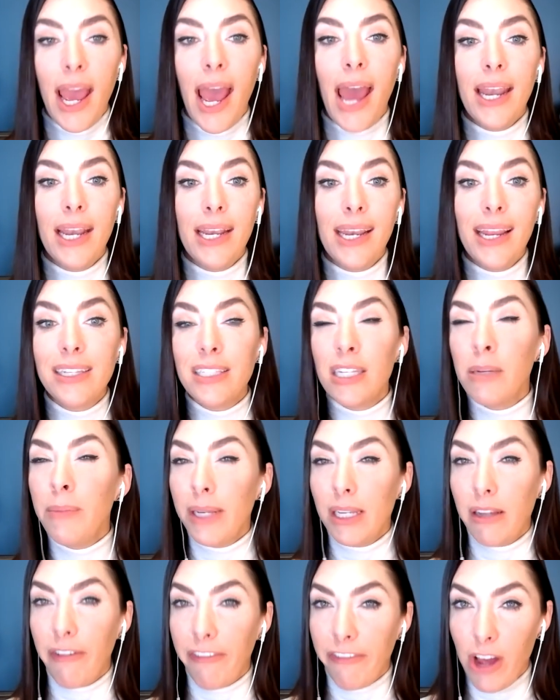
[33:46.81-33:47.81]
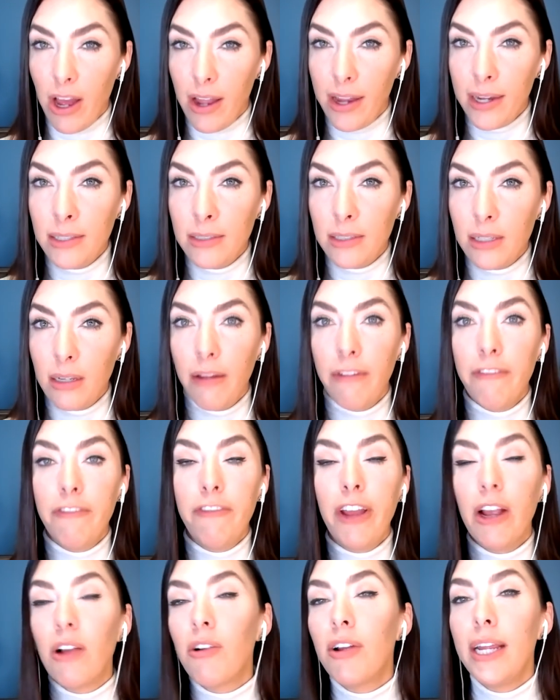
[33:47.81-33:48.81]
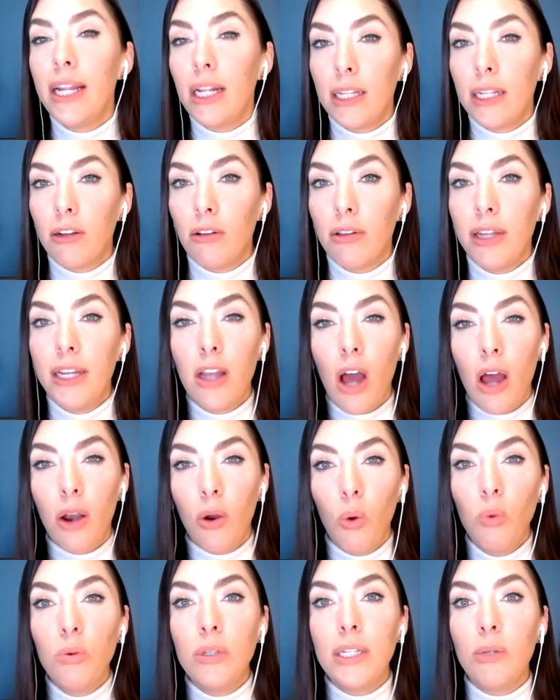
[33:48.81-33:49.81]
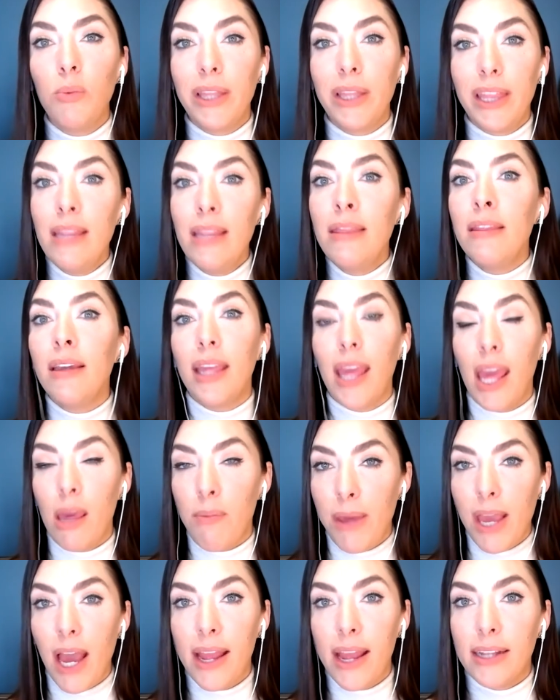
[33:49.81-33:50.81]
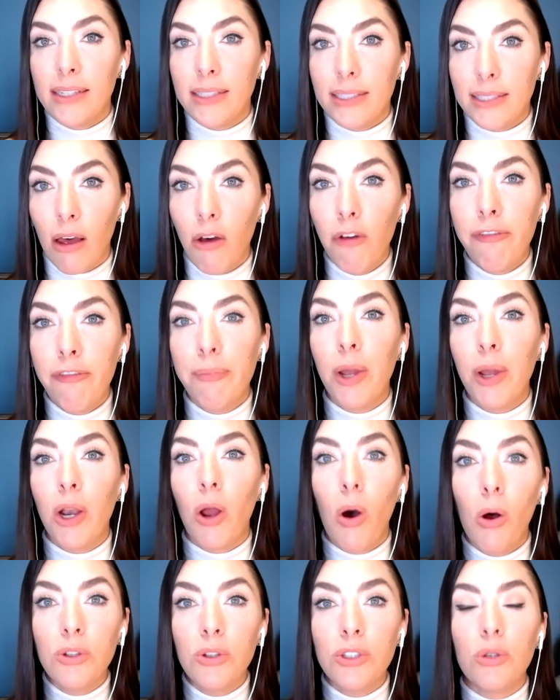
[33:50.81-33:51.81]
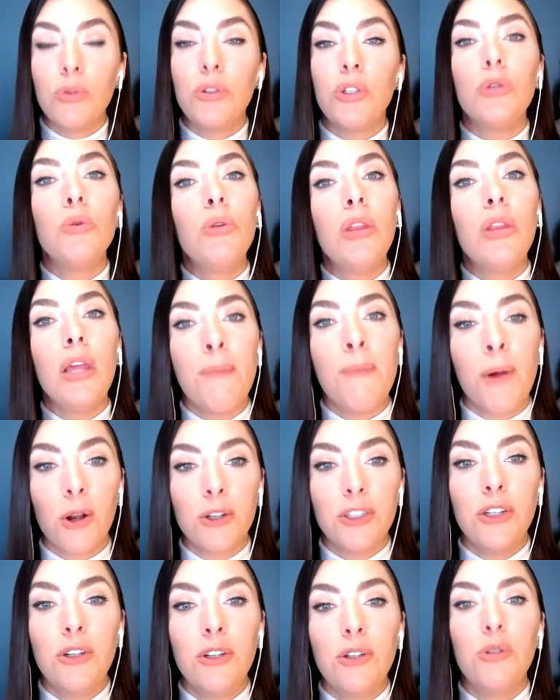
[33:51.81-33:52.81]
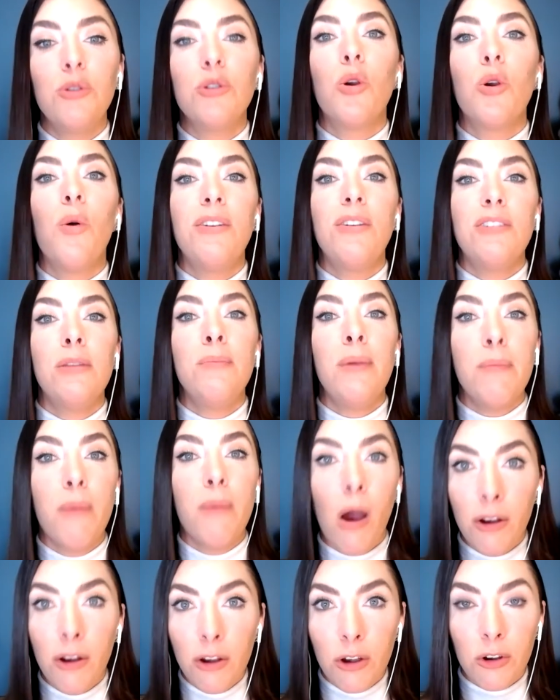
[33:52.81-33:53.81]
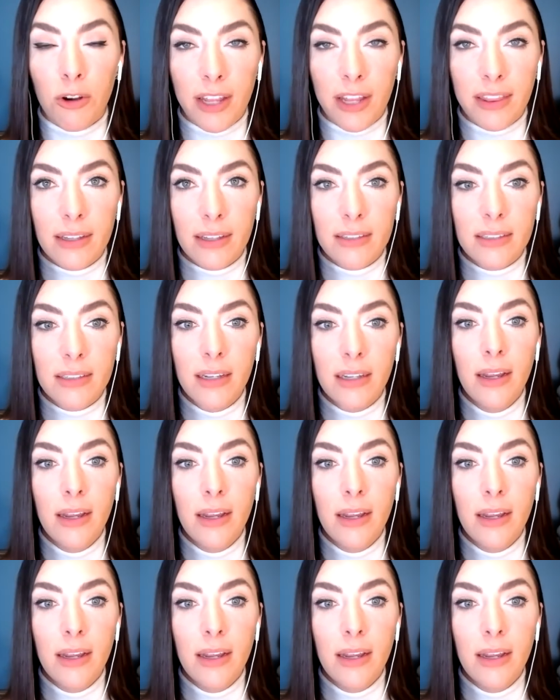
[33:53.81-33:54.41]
And it needs to be defined very clearly, not only within the K P I itself, but also to the person who's going to be monitoring this.